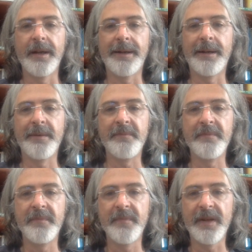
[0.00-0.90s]

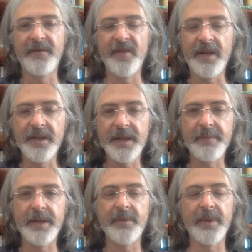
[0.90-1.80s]

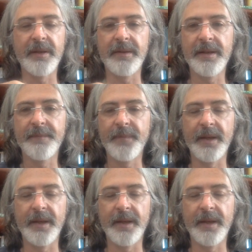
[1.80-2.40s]
advancement, whether it's